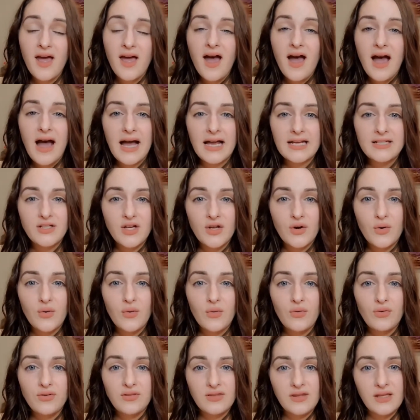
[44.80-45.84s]
I
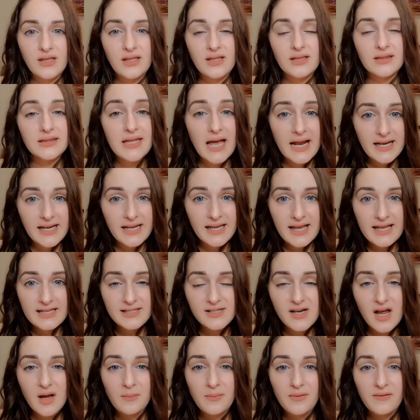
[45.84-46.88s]
know the lighting has
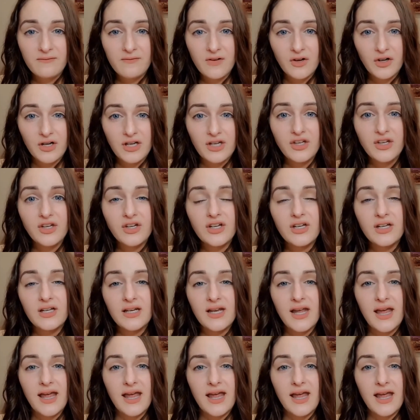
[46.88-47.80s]
not been very good